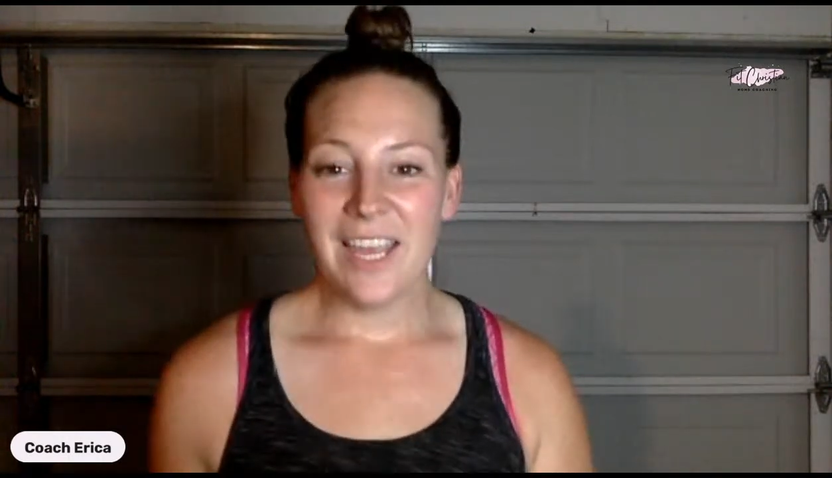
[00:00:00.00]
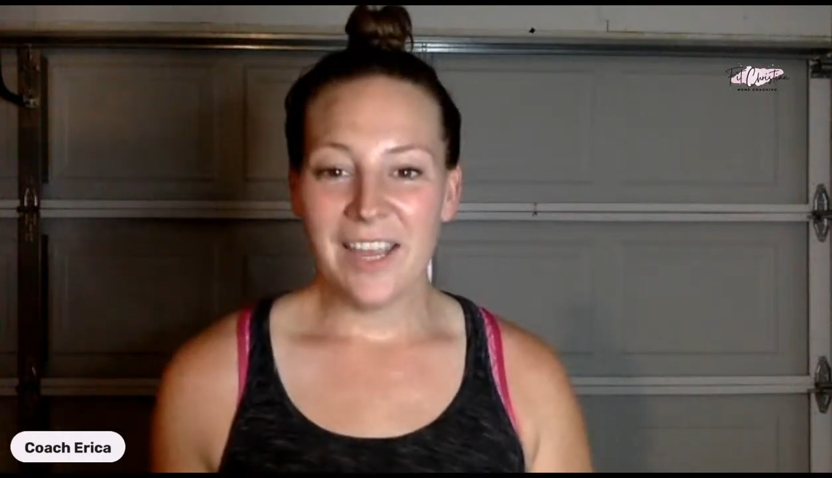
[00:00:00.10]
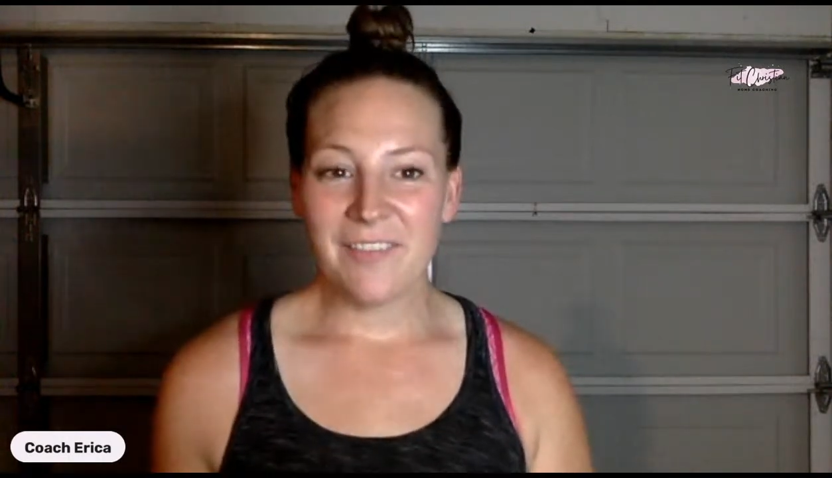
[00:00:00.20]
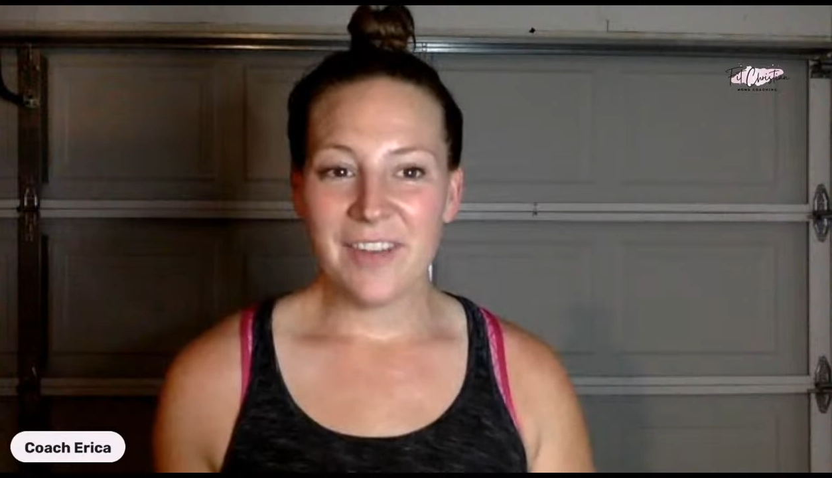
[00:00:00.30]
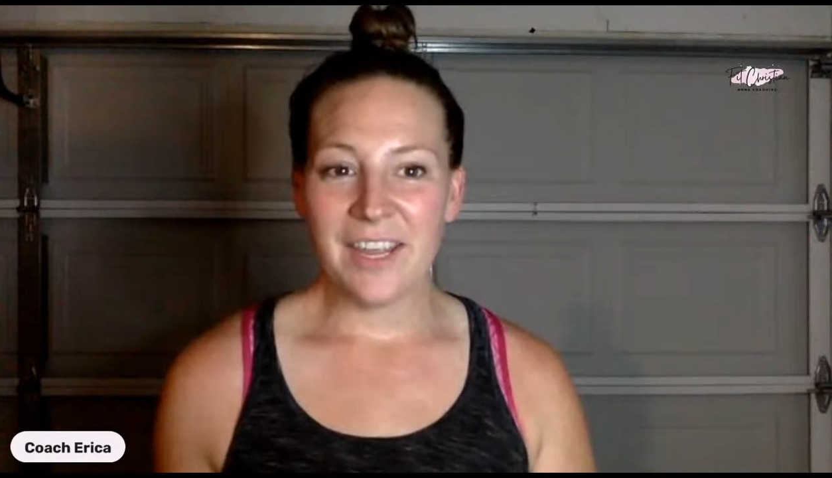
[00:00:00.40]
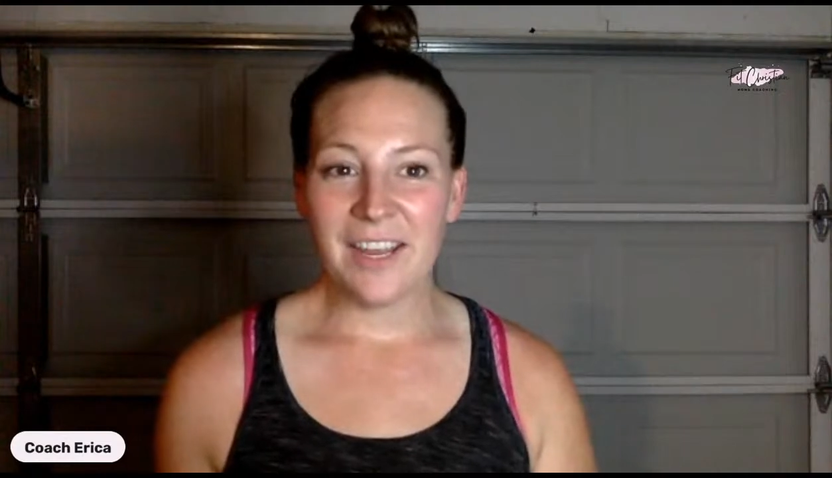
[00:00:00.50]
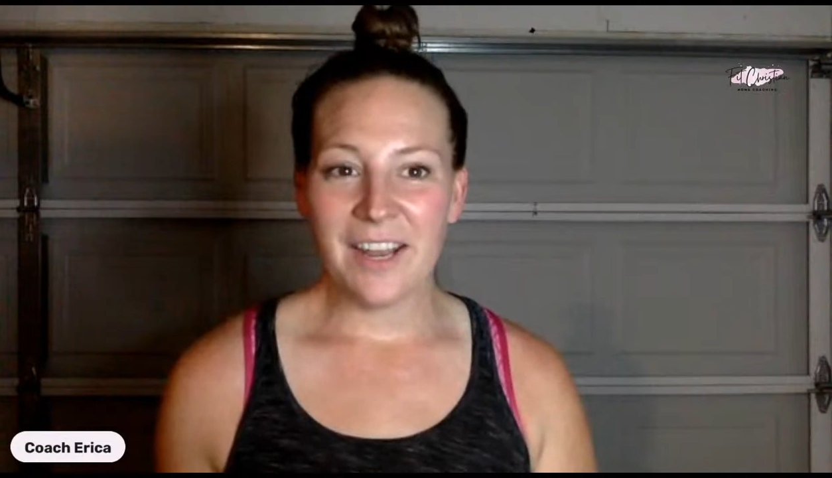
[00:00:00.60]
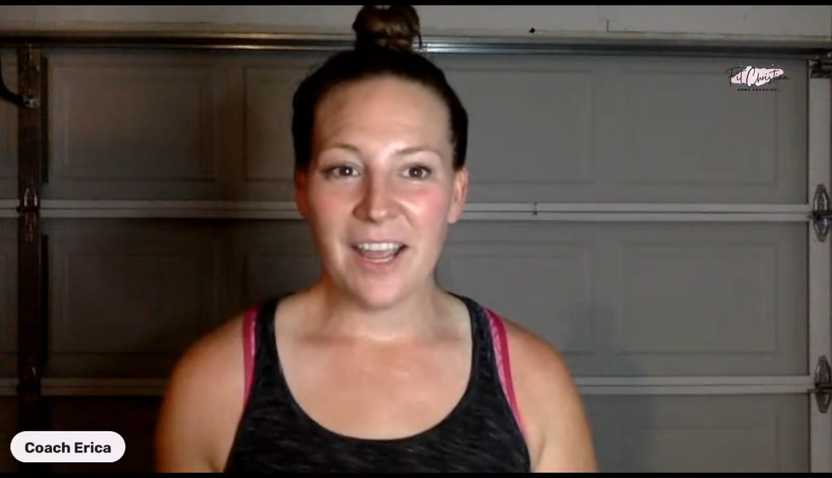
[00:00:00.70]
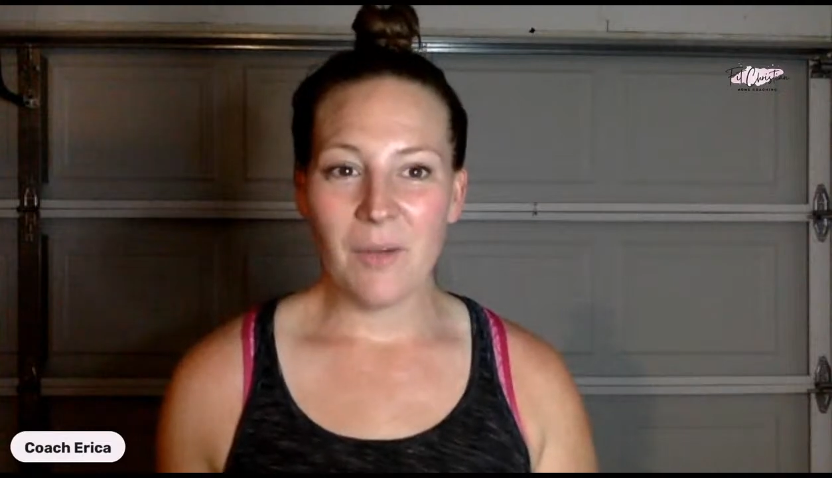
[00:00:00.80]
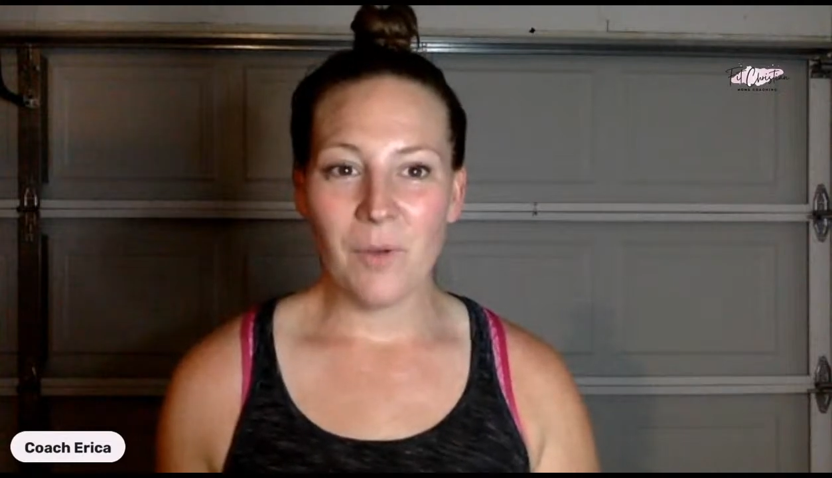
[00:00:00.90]

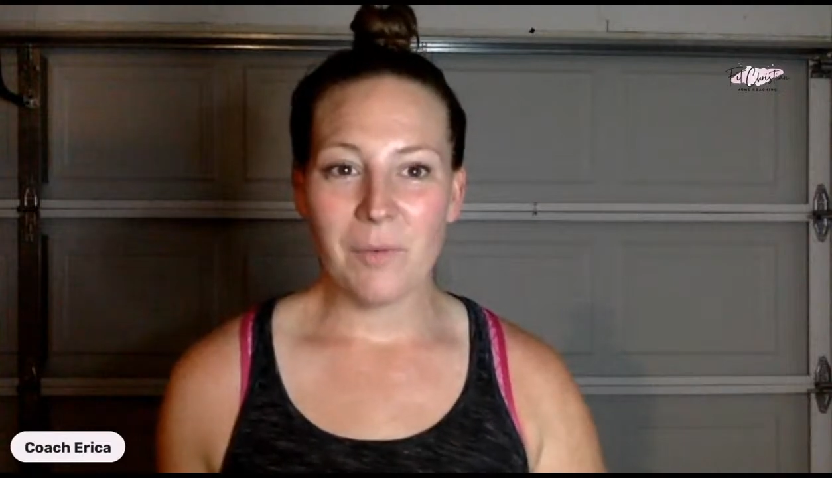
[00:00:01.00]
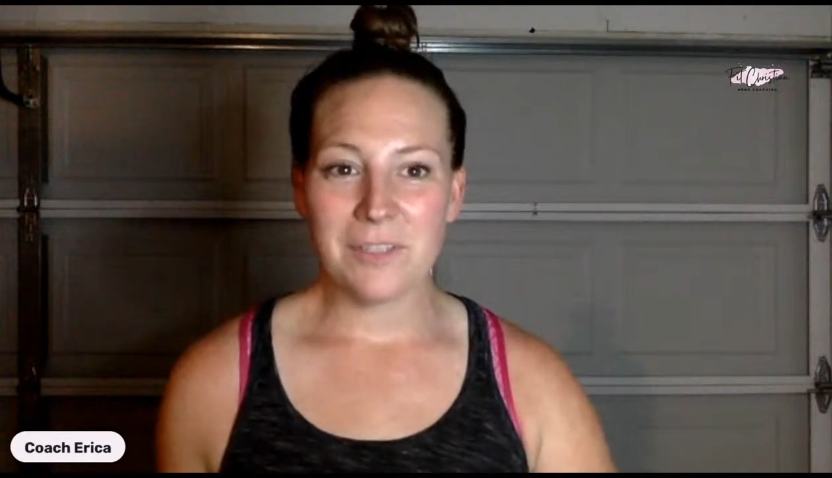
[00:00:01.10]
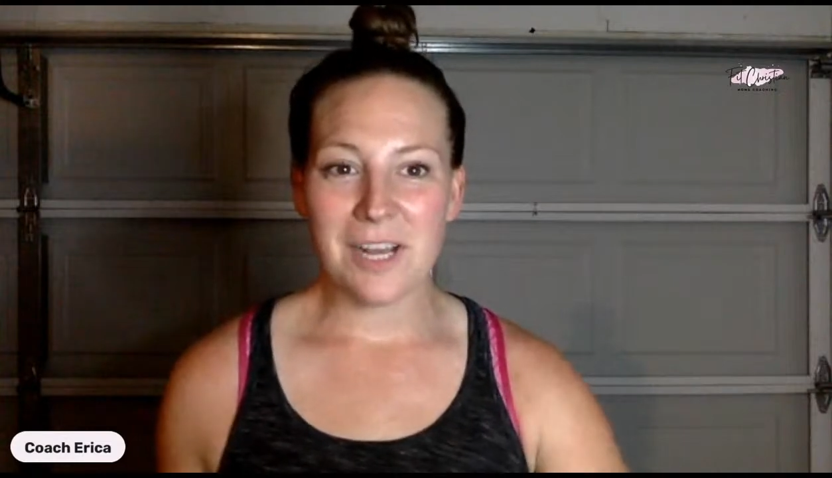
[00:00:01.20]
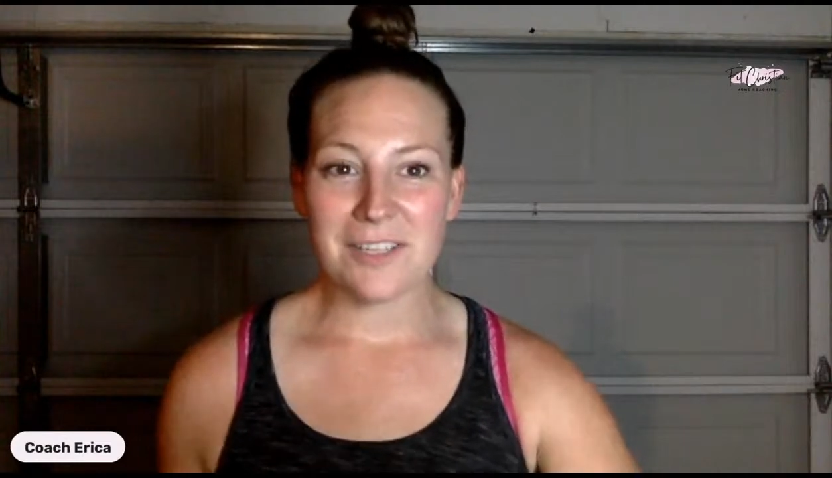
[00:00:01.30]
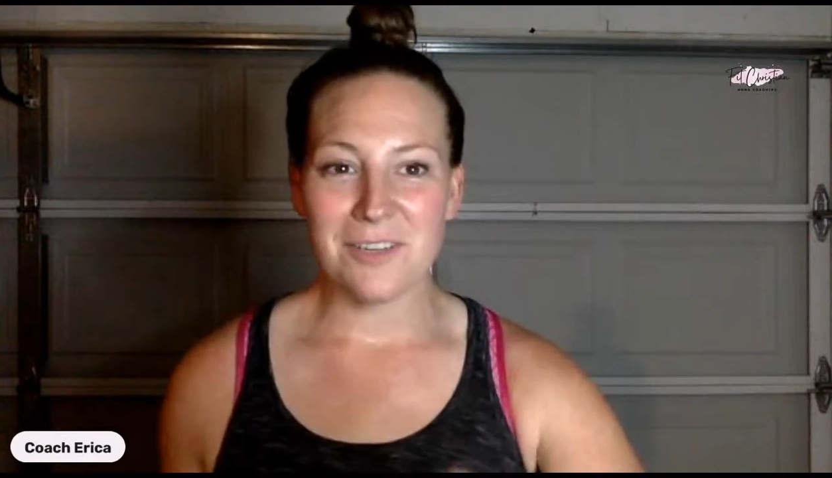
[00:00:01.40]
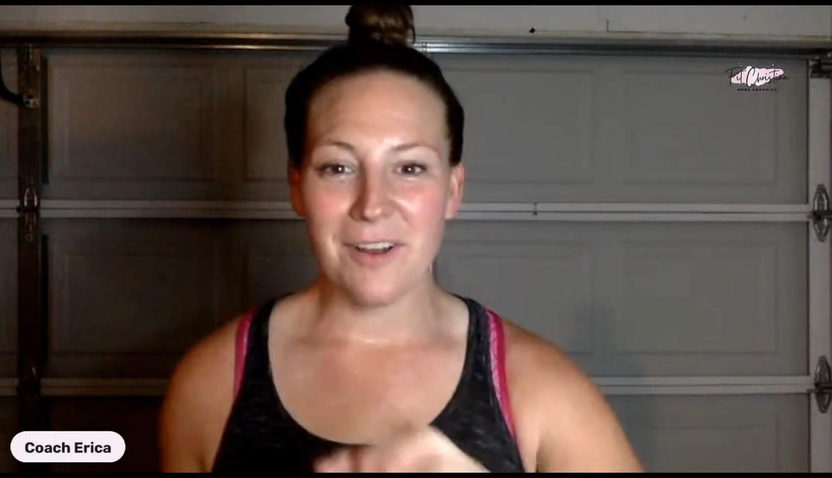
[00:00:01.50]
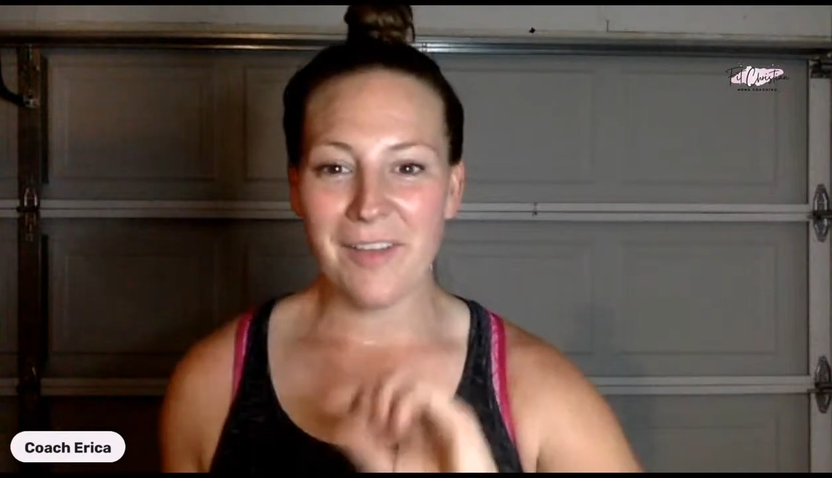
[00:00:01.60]
evening, and we will talk soon.